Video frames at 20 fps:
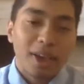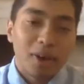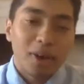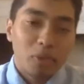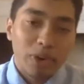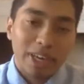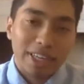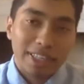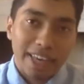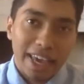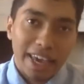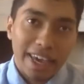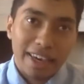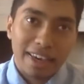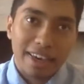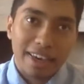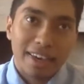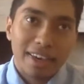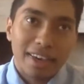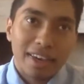we can
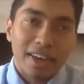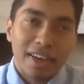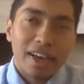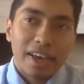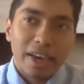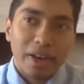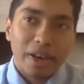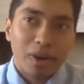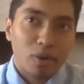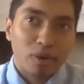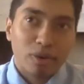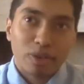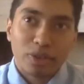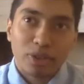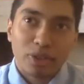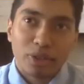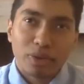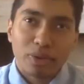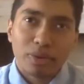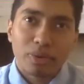take in order
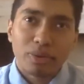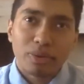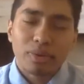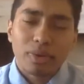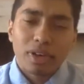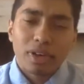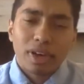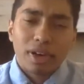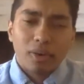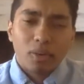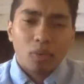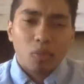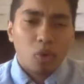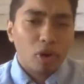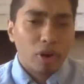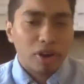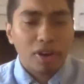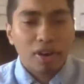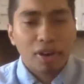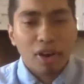to
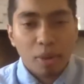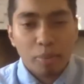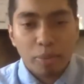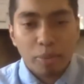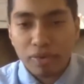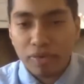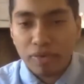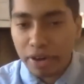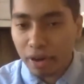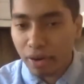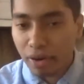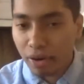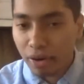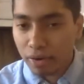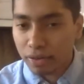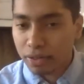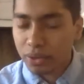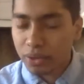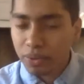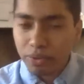work on purifying our
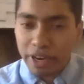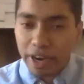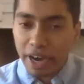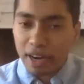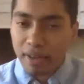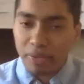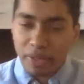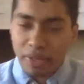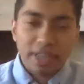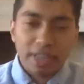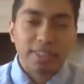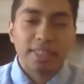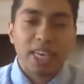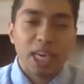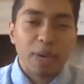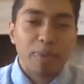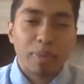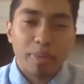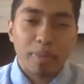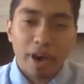hearts. 3 kind of things to
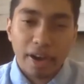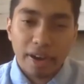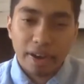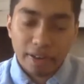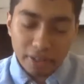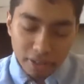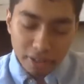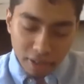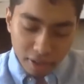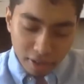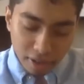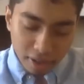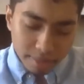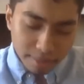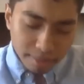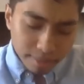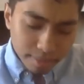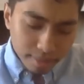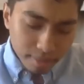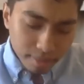keep in mind, inshallah.
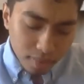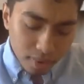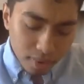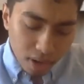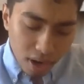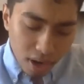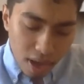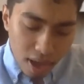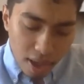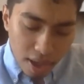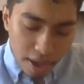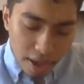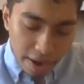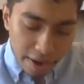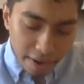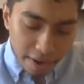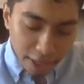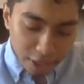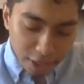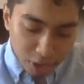
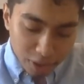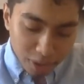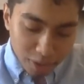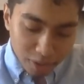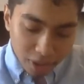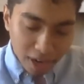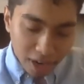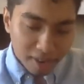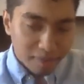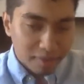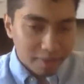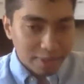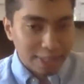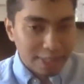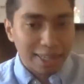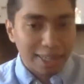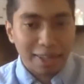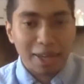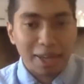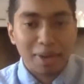And I should kind of
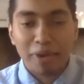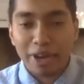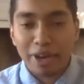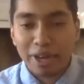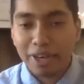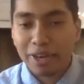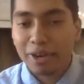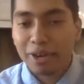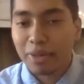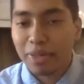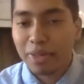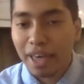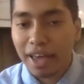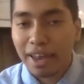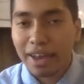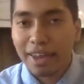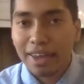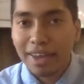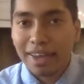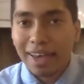disclaim right here
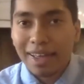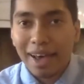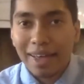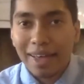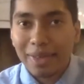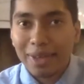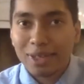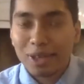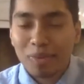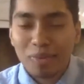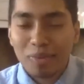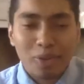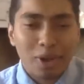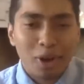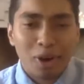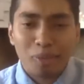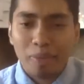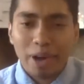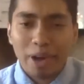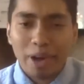that these are
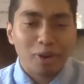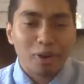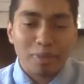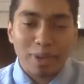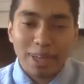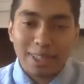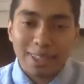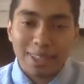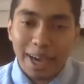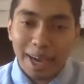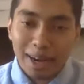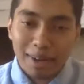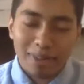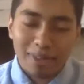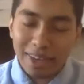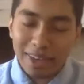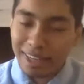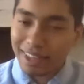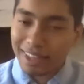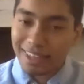by no means kind of
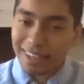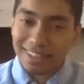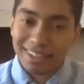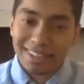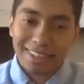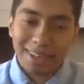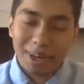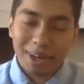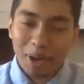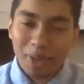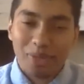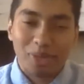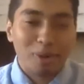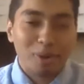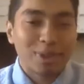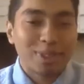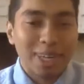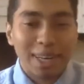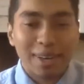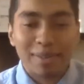like this,
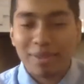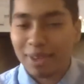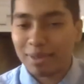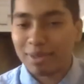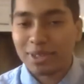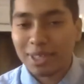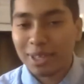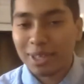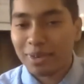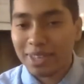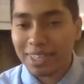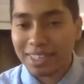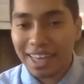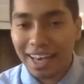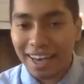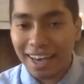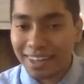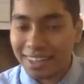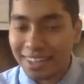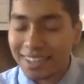authoritative tafsir of these
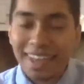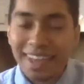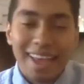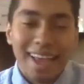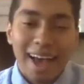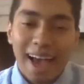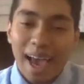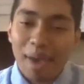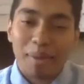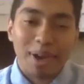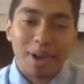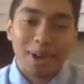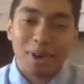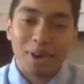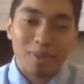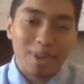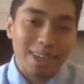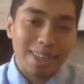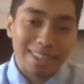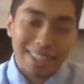ayahs. I'm by no
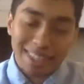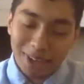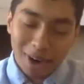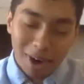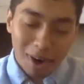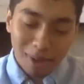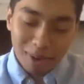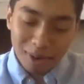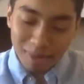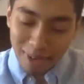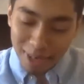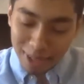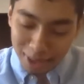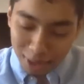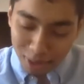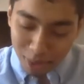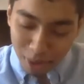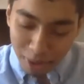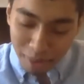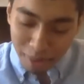means a scholar of any
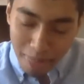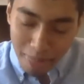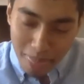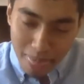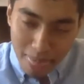sort,